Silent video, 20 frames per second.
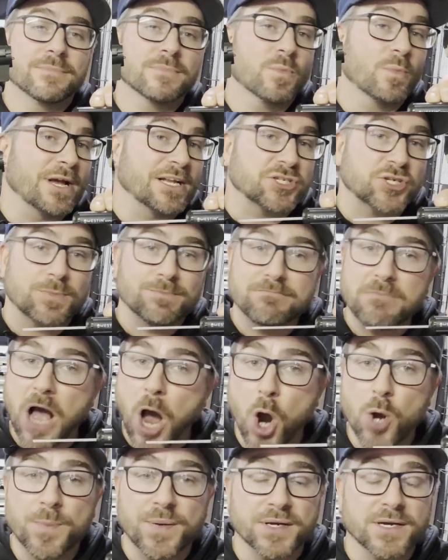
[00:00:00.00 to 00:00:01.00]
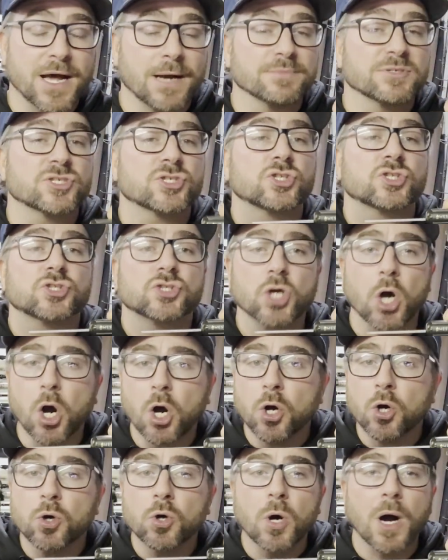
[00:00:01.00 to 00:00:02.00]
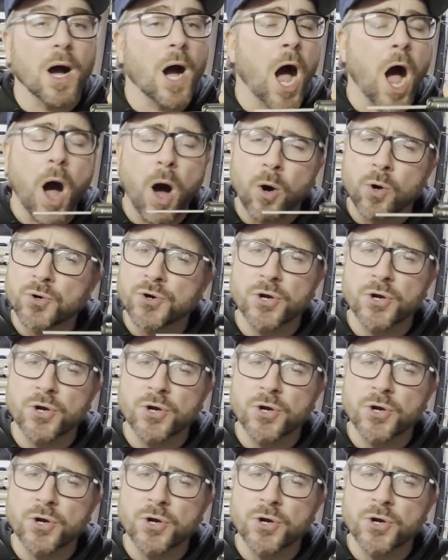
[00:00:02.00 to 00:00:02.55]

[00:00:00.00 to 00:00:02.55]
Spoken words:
which opened up a whole